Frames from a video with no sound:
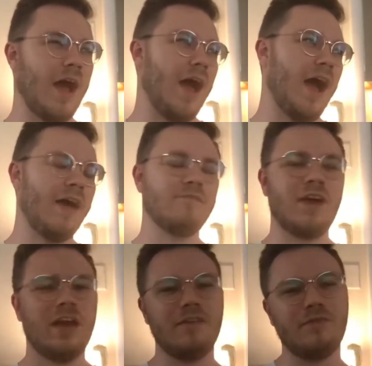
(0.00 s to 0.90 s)
i've
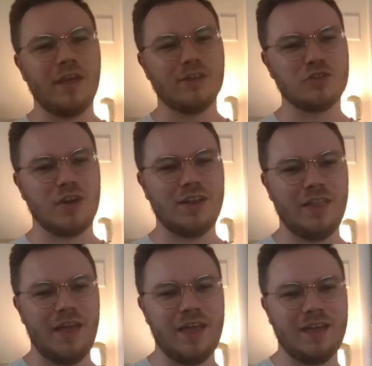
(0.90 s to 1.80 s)
kind of like tried to
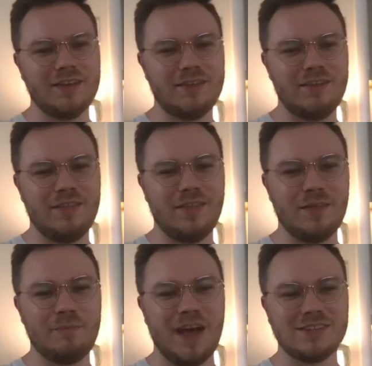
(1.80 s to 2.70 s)
like in the
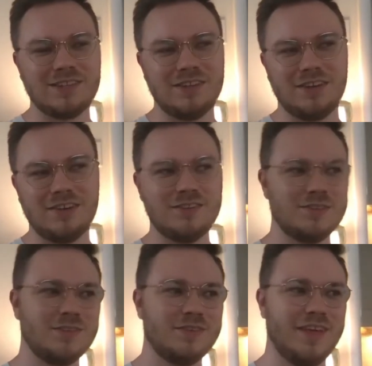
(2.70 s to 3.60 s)
past year or
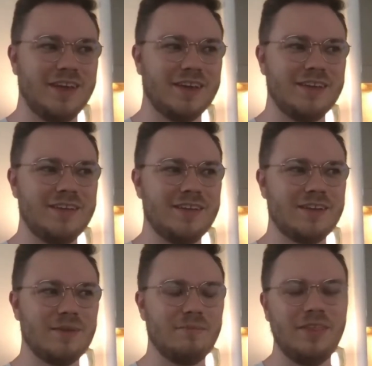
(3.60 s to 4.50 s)
two like
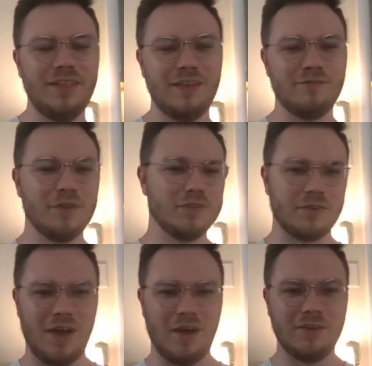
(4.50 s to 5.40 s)
completely filter
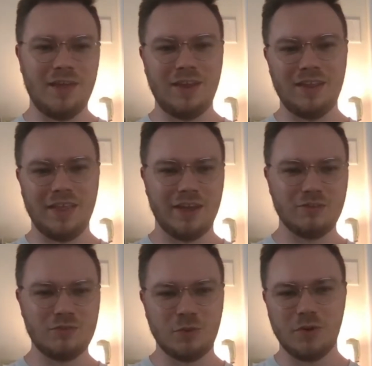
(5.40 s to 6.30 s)
out any like
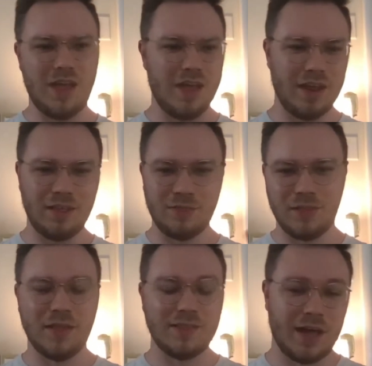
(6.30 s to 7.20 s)
touring anything
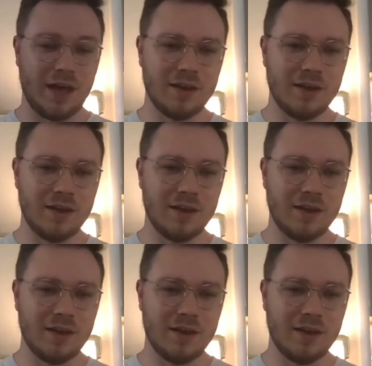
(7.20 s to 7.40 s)
like that